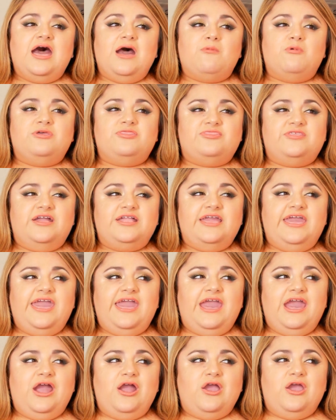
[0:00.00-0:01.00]
with thin
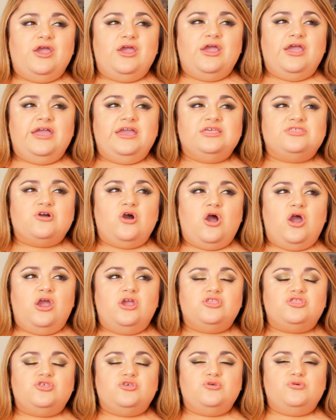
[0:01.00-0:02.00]
hair, it's
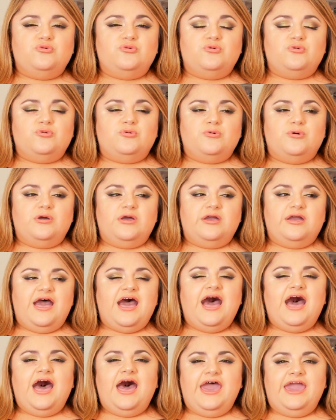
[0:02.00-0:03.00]
hard to
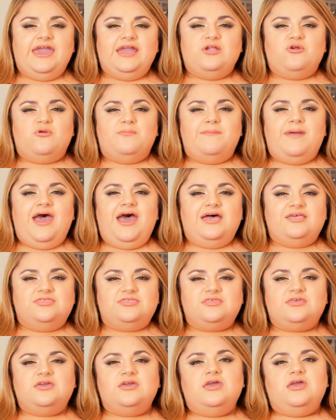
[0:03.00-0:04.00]
hide or
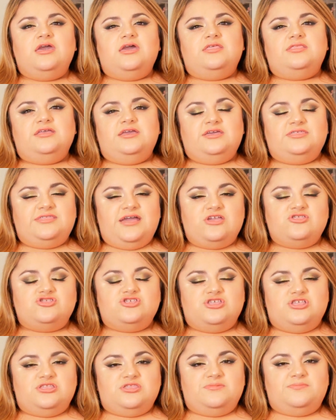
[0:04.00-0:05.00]
mask the
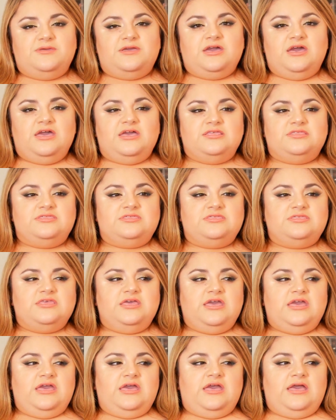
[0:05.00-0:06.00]
extensions because
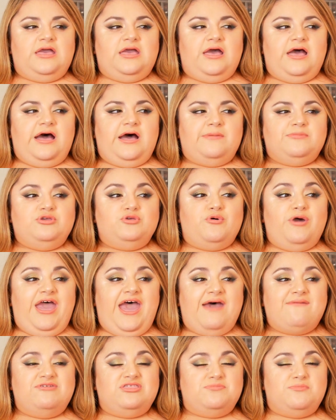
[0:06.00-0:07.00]
you don't
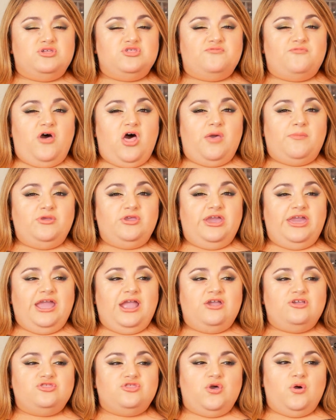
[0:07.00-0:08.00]
have as much volume in your
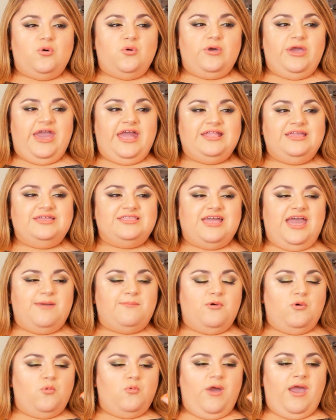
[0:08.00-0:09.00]
hair, so any
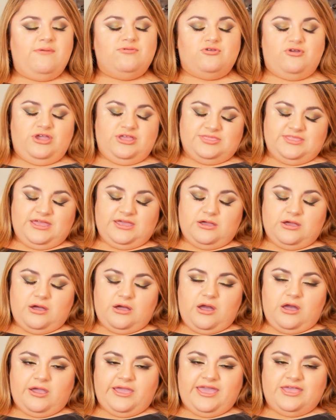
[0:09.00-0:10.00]
type of weft or anything
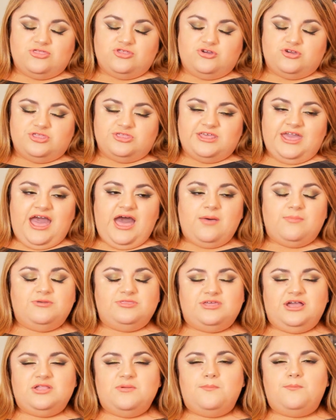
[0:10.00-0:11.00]
against your scalp
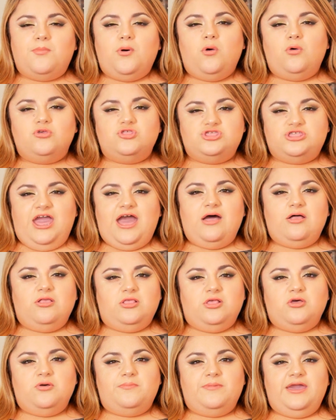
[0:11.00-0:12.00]
is going to bulge out a
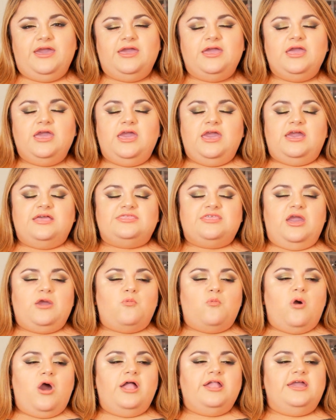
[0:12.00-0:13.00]
little bit. So I
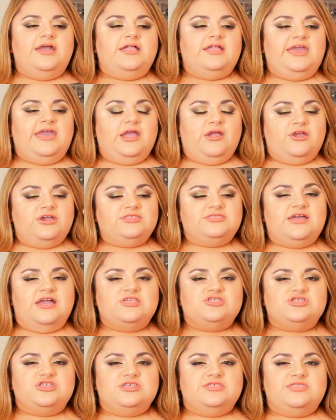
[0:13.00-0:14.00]
wanted hair
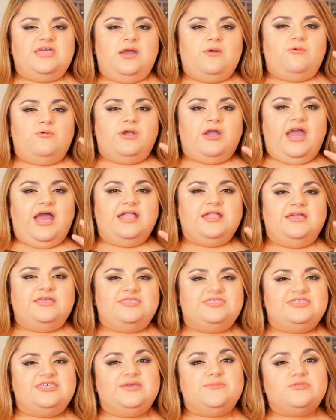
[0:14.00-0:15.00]
extensions that would kind of
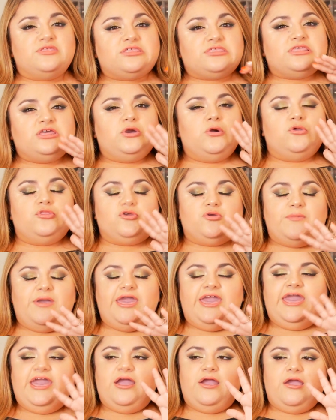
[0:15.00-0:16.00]
seamlessly go through my
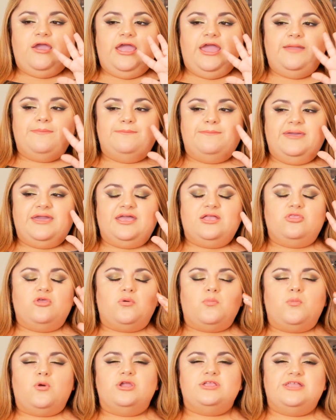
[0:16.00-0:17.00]
hair and make it
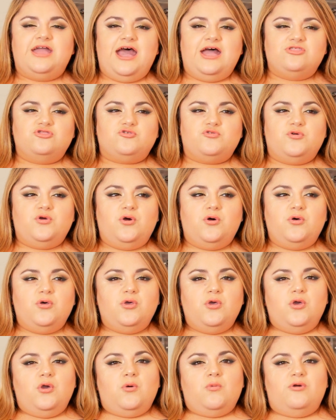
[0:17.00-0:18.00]
look more natural
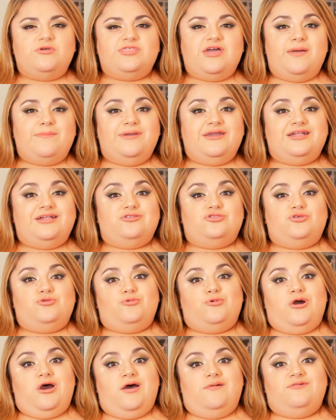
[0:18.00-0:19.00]
without making it
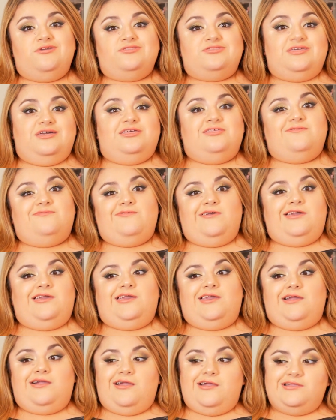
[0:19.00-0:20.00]
too obvious that it's fake
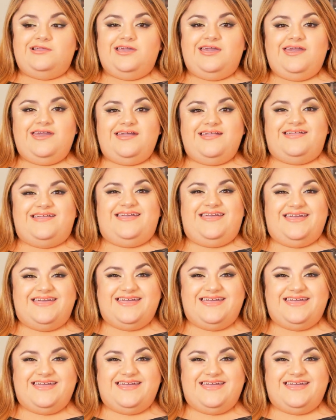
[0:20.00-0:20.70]
hair on your head.